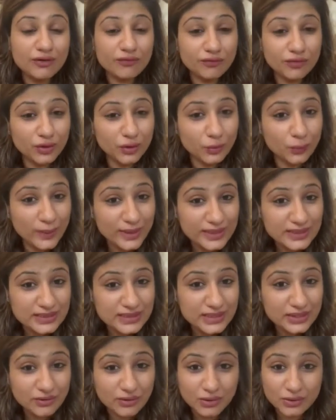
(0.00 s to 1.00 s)

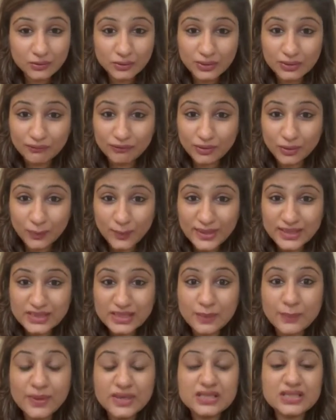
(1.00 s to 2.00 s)
fluently, not only fluently
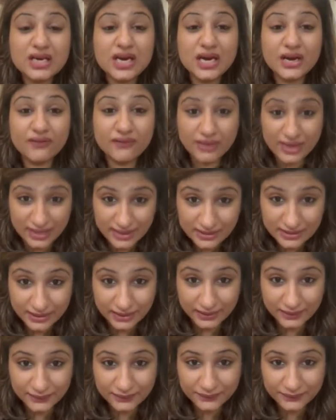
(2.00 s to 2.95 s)
but correctly.